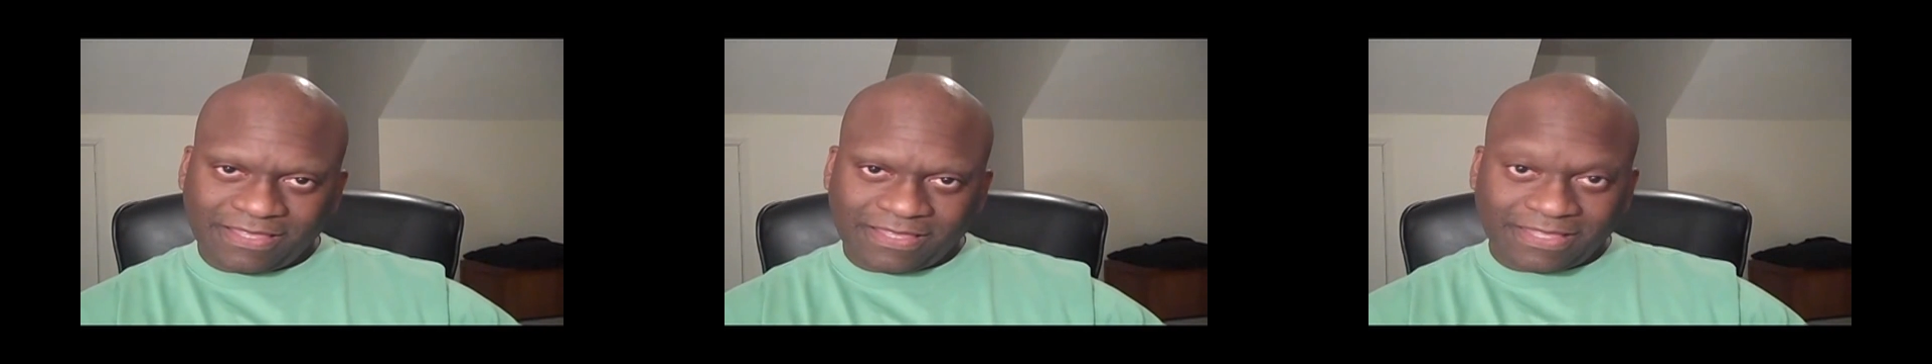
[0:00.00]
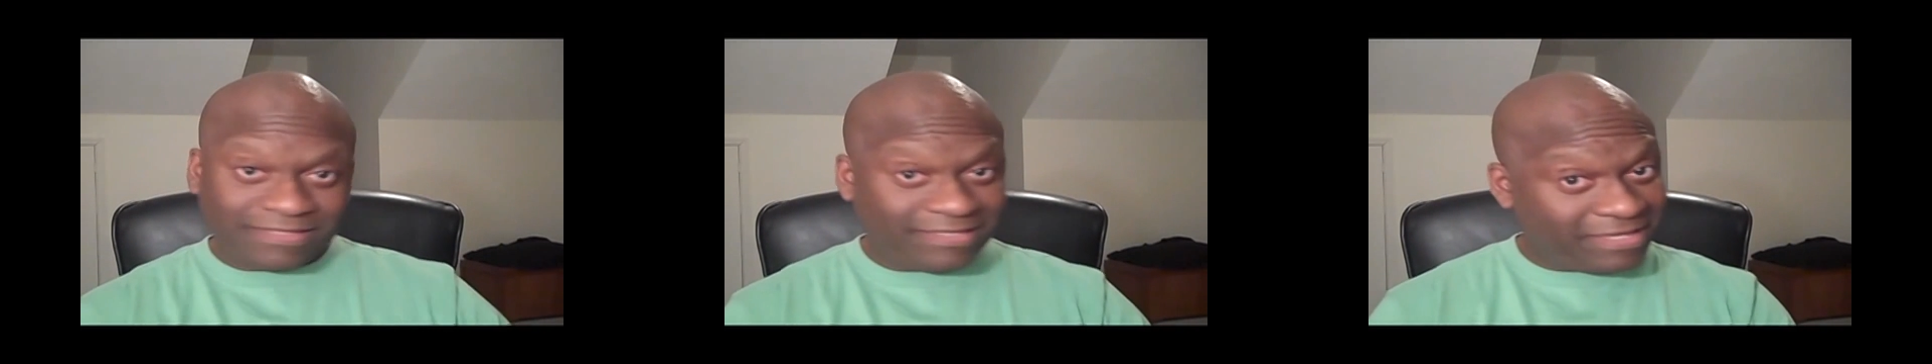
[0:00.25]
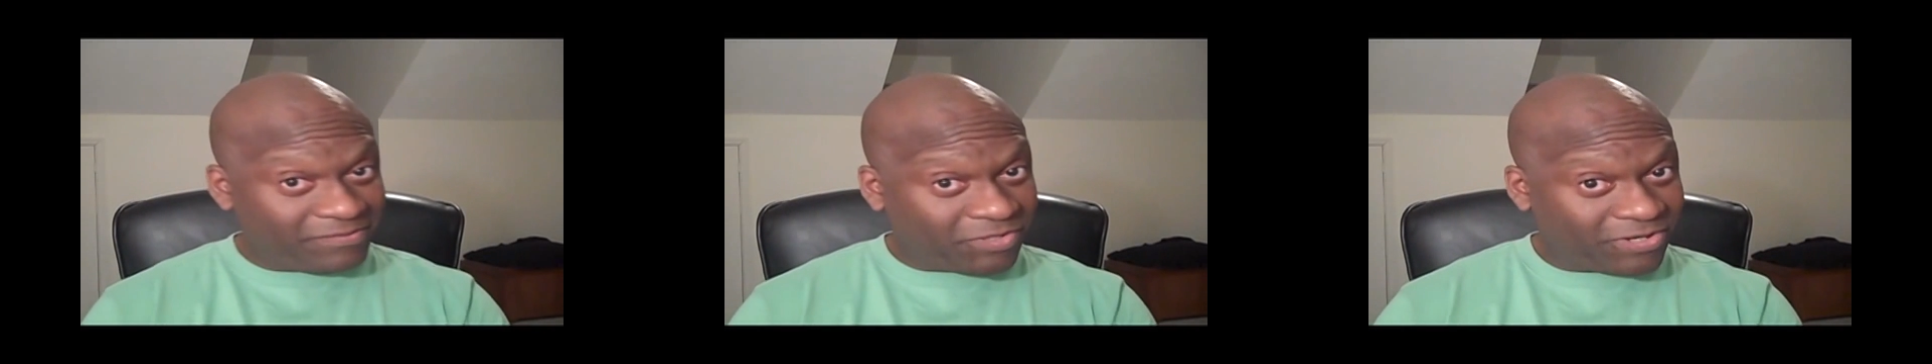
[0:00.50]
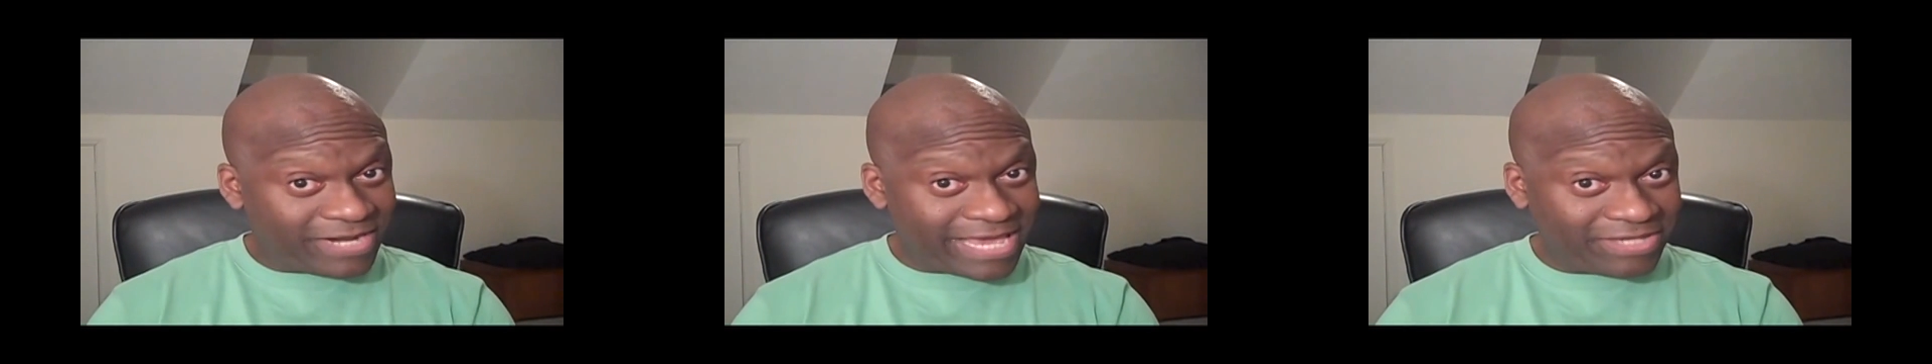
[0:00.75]
and Kim
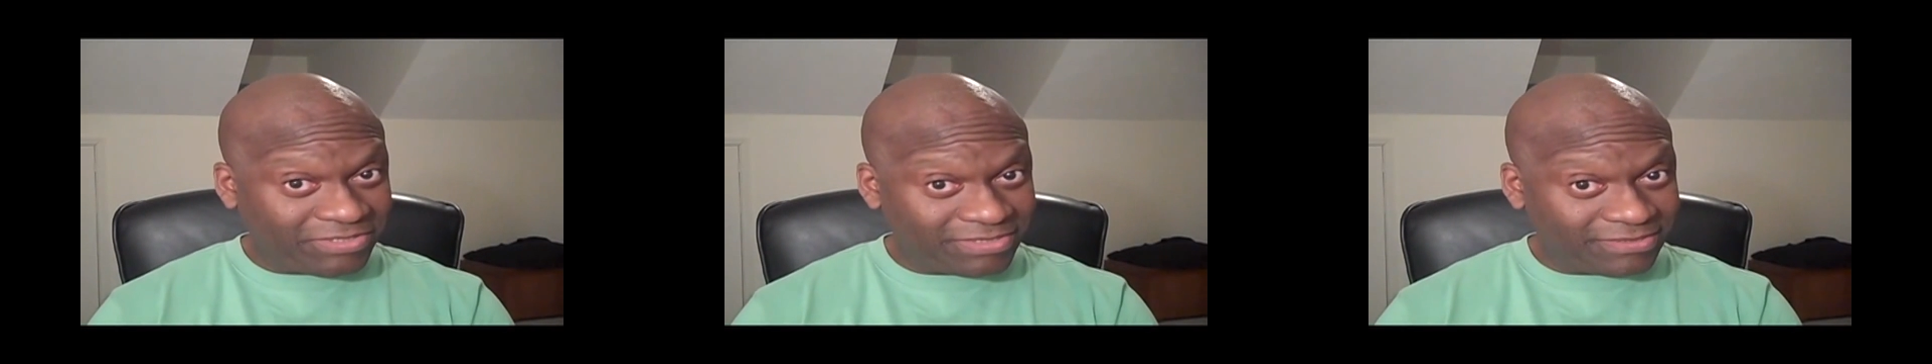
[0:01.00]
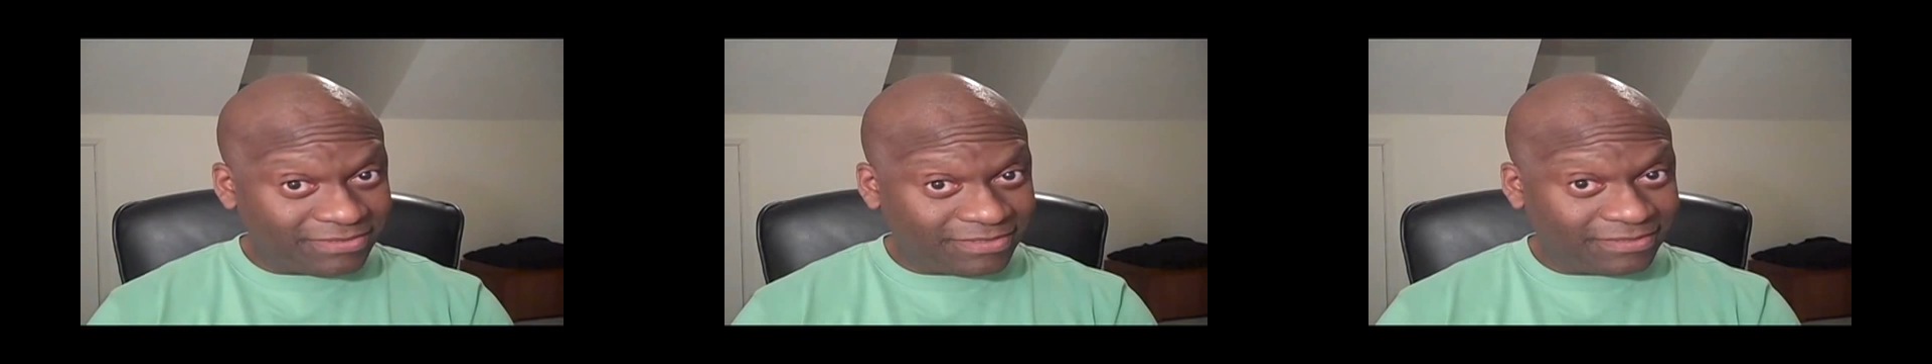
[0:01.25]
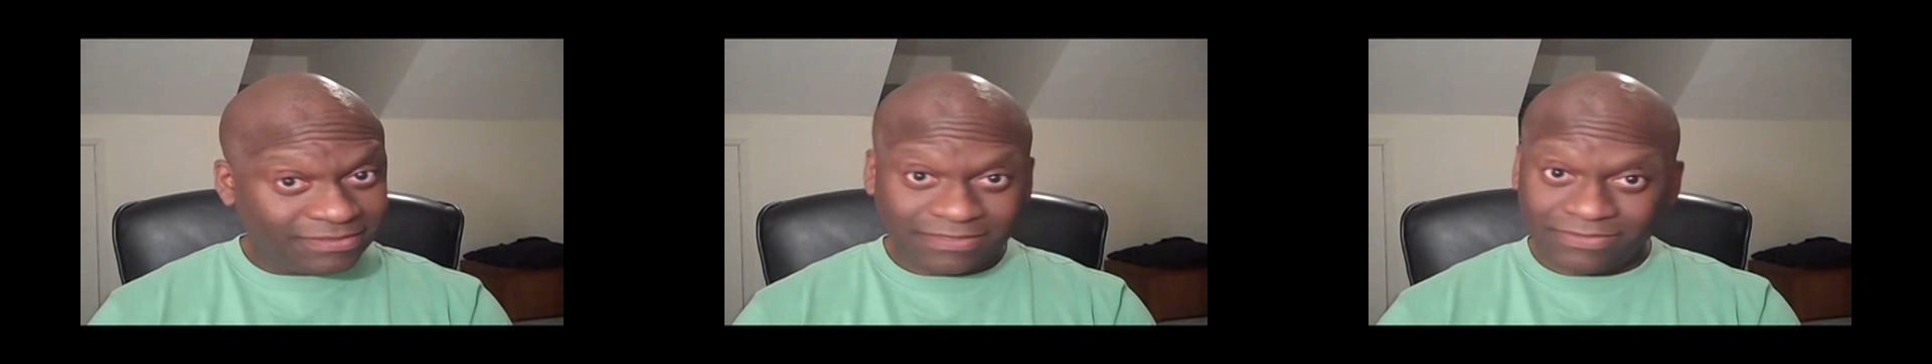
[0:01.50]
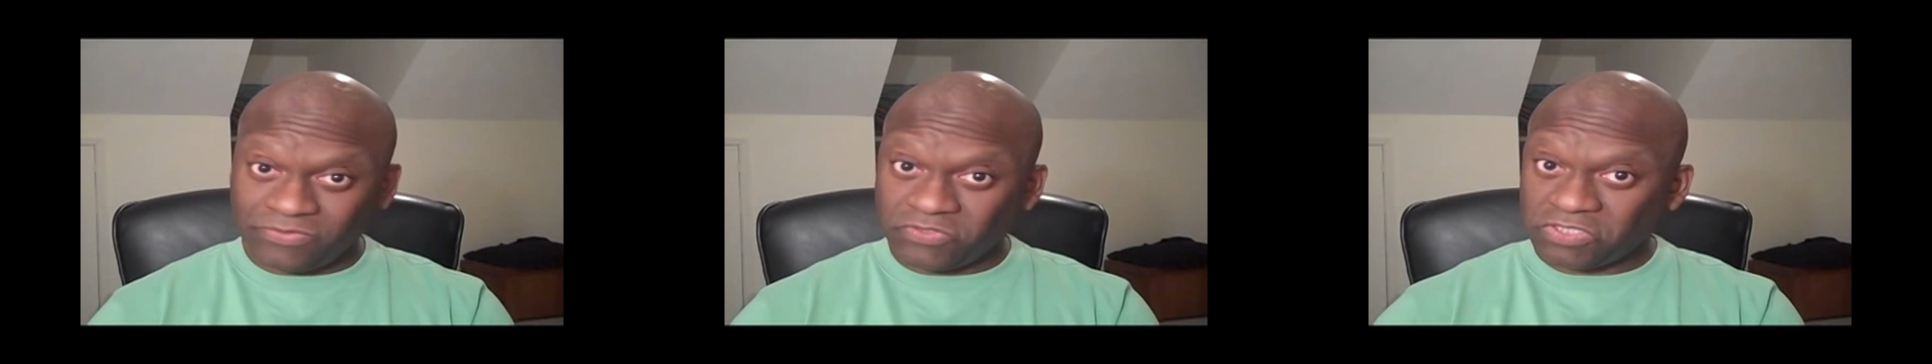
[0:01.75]
Kardashian,
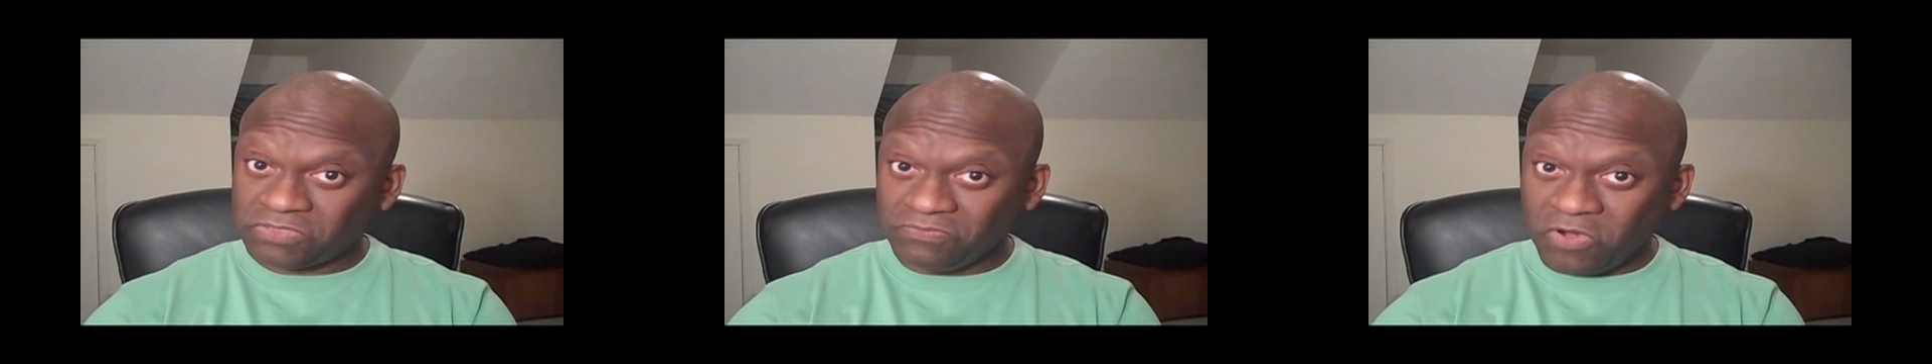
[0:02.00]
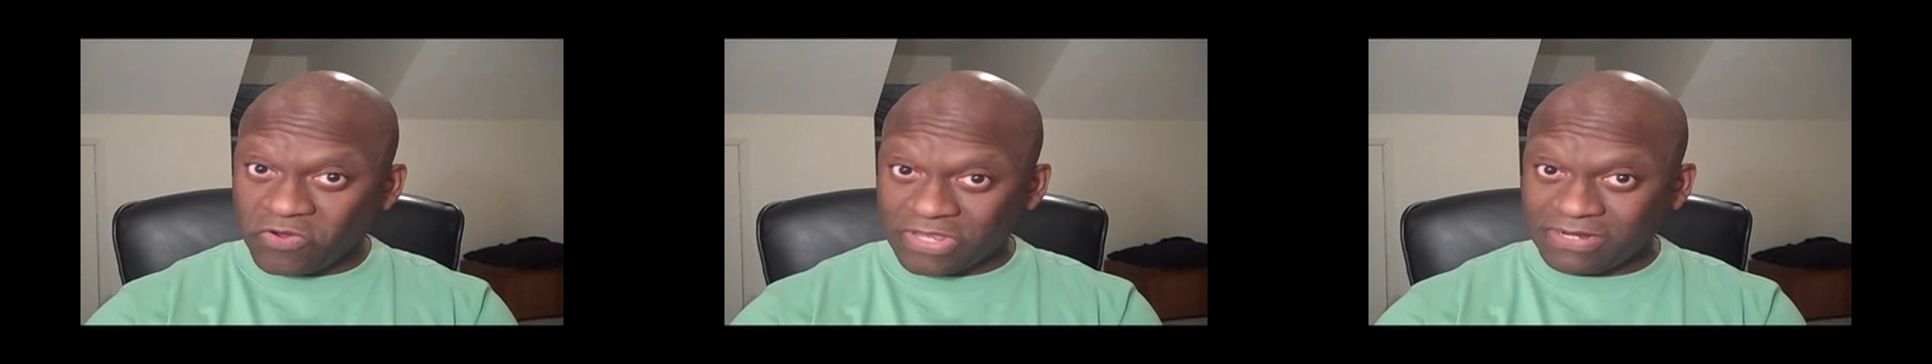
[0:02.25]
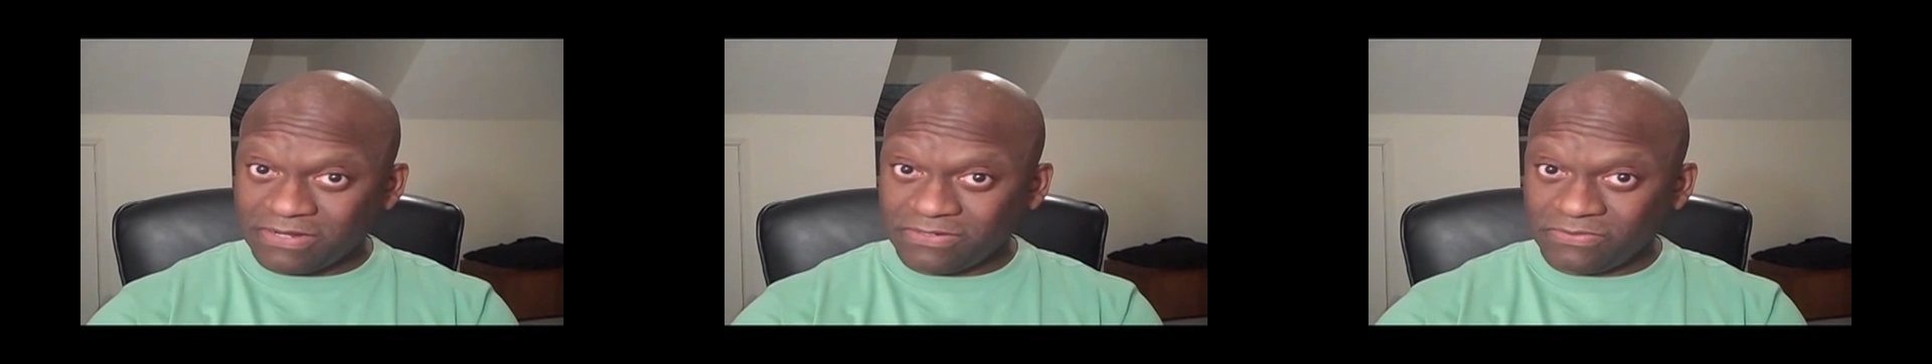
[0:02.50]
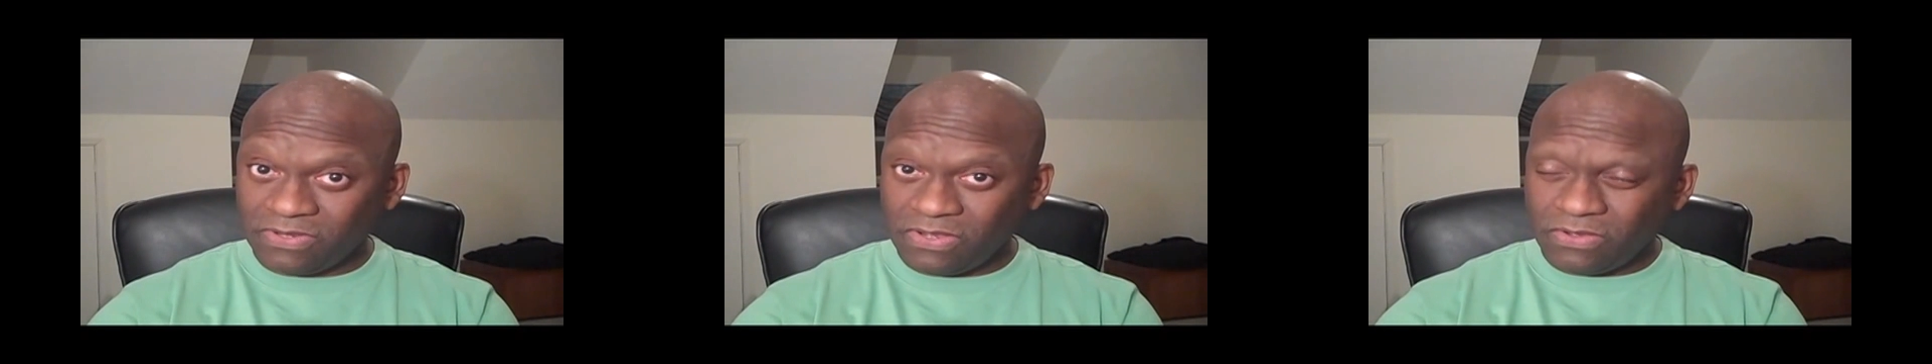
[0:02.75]
and you're smoking,